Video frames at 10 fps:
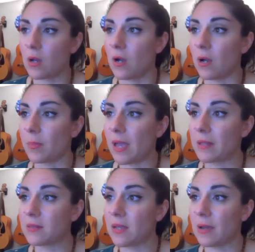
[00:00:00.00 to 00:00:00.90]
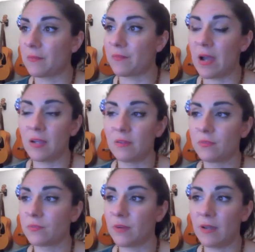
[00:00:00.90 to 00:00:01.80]
At
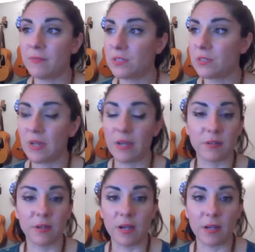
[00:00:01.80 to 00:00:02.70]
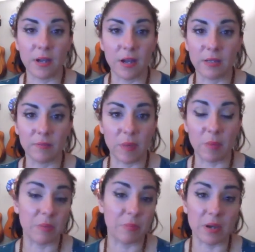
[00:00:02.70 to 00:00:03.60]
5 to 9 o'clock,
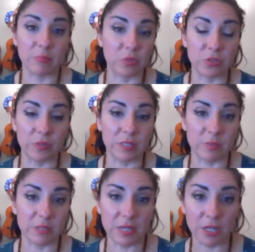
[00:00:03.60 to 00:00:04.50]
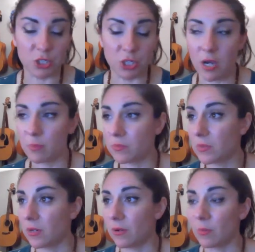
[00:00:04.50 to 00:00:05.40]
I'm on mom duty. It's my second job.
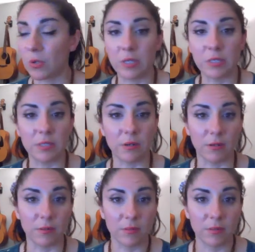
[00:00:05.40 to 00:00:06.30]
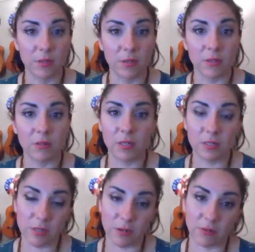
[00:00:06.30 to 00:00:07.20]
I'm cooking dinner,
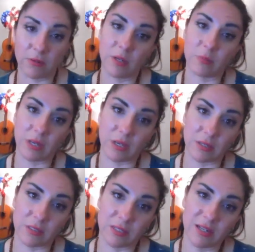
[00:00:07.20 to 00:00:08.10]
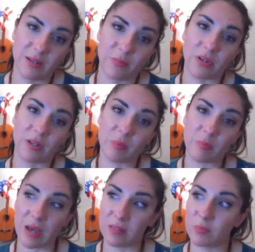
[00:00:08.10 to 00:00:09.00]
cleaning my kids, putting them in
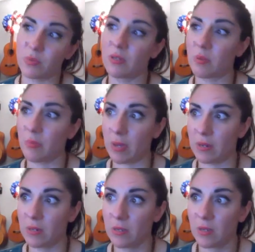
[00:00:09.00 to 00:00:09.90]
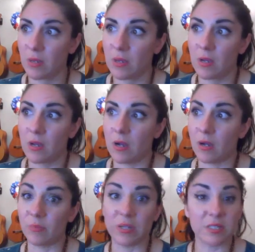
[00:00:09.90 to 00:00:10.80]
baths, putting them in bed.
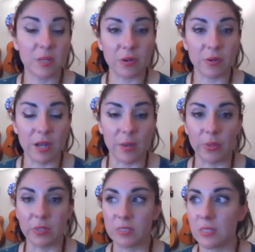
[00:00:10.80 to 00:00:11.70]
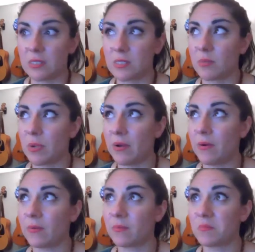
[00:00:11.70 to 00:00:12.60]
By the time that happens, it's
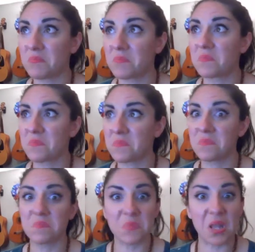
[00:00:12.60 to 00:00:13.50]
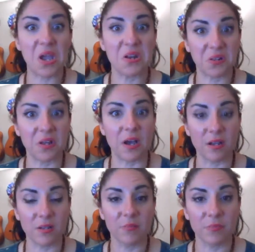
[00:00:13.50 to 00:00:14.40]
about 9
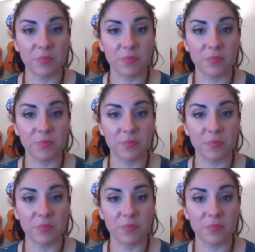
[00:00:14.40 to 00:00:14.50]
o'clock.